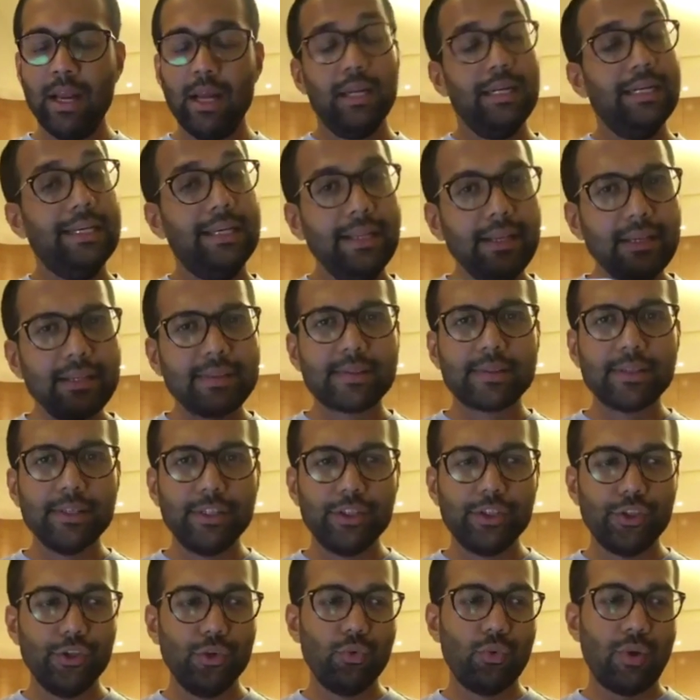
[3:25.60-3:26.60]

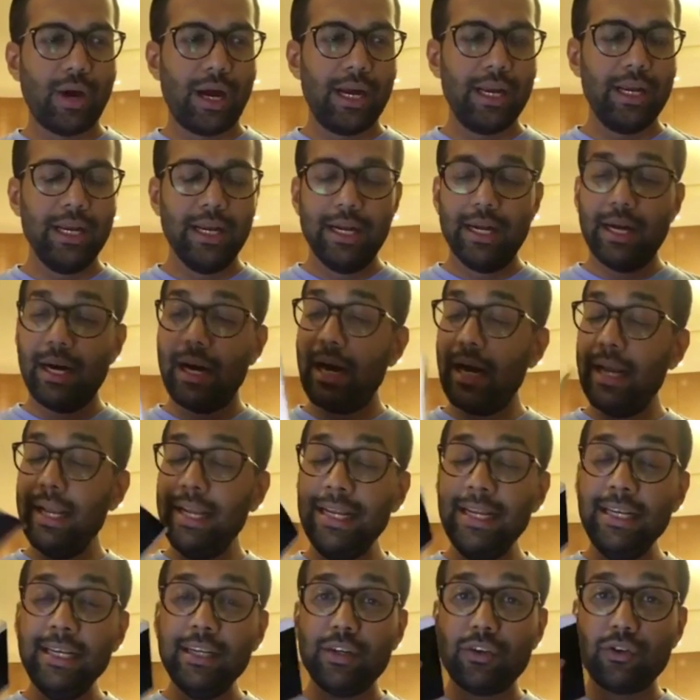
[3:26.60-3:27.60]
decent UI,
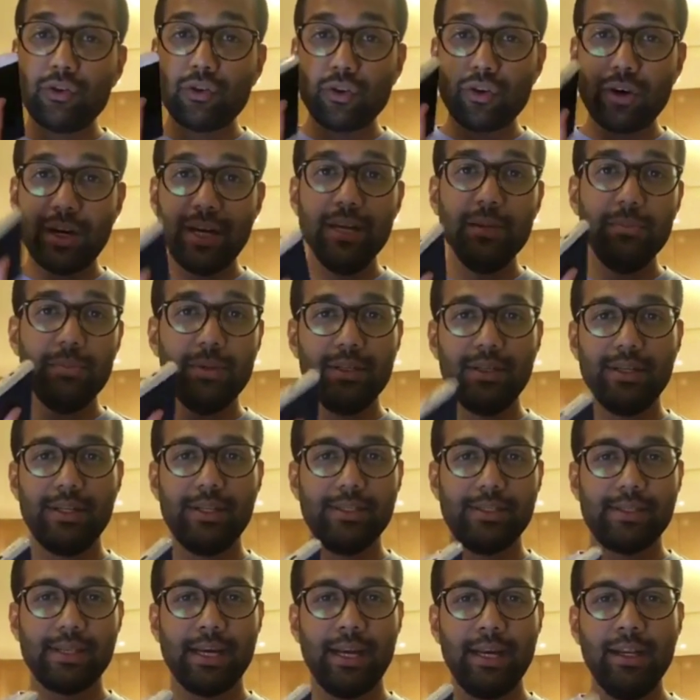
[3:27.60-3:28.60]
incredible
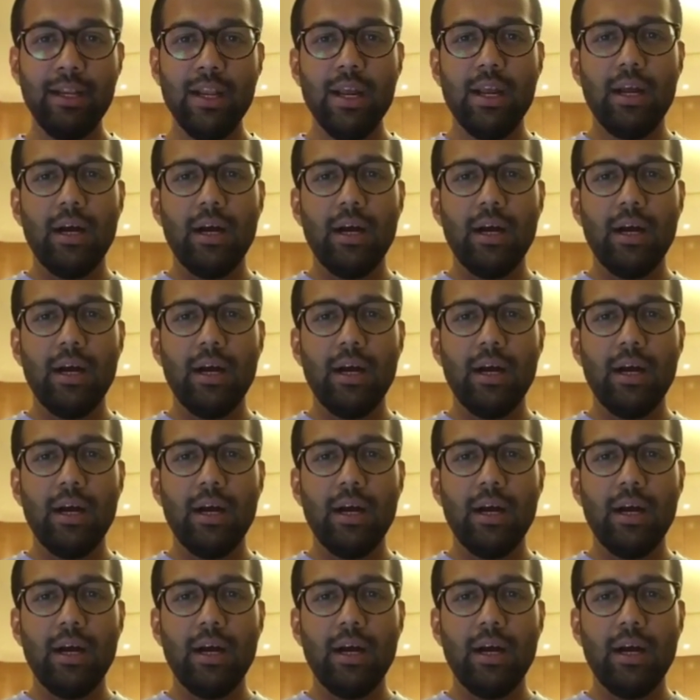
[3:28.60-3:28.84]
design.